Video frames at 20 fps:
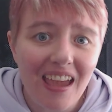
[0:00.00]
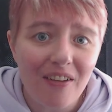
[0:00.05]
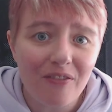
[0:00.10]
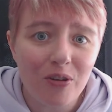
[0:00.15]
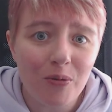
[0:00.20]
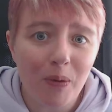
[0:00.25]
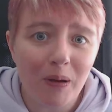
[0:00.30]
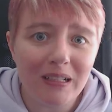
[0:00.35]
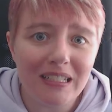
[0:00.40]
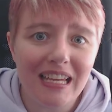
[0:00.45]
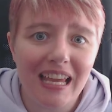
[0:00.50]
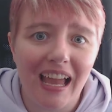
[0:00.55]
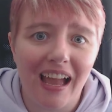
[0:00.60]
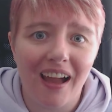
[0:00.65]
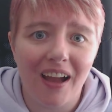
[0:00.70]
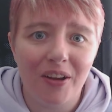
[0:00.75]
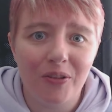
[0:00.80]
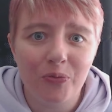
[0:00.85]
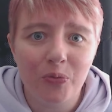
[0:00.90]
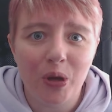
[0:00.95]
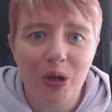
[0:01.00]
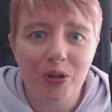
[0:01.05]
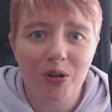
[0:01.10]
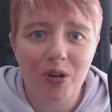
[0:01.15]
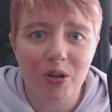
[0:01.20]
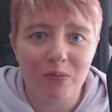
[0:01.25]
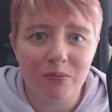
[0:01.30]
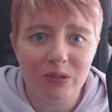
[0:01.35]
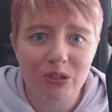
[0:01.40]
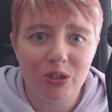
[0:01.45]
everybody, and
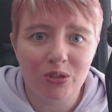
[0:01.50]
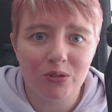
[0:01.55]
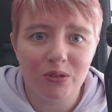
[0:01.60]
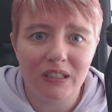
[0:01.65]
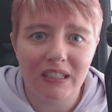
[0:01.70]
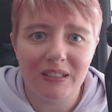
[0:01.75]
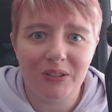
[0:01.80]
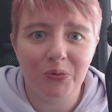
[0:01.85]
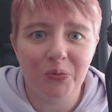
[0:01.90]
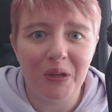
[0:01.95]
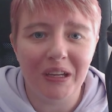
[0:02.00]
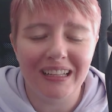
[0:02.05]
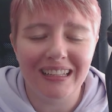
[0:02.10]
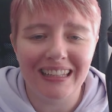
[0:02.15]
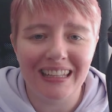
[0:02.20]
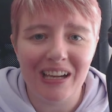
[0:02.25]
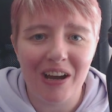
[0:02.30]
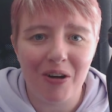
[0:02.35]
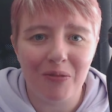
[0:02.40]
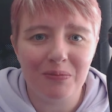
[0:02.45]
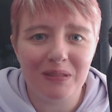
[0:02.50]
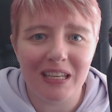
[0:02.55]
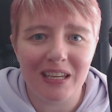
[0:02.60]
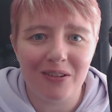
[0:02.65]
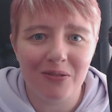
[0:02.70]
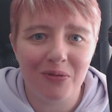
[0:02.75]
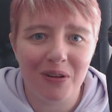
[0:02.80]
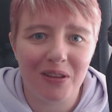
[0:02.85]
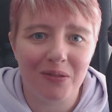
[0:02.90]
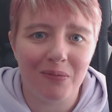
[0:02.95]
welcome to this weekly
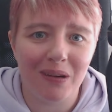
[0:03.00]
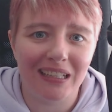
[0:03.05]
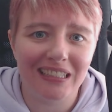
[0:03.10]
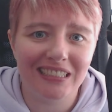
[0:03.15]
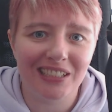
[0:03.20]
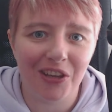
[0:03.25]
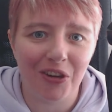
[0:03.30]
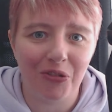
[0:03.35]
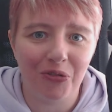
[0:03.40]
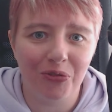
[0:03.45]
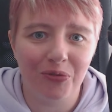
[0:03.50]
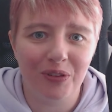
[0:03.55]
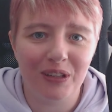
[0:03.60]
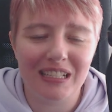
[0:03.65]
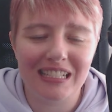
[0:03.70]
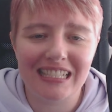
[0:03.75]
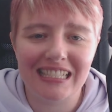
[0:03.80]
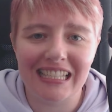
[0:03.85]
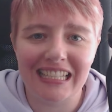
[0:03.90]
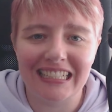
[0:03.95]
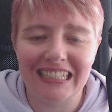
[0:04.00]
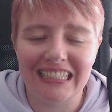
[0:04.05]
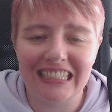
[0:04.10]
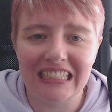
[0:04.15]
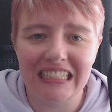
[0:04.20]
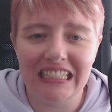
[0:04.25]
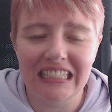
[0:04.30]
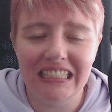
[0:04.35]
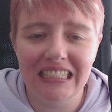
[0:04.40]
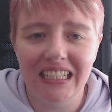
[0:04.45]
update with myself, Sarah
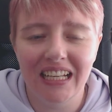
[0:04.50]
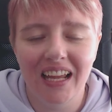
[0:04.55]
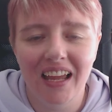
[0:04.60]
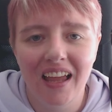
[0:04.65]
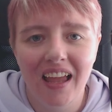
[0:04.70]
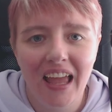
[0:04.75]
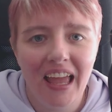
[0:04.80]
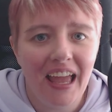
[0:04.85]
Lean.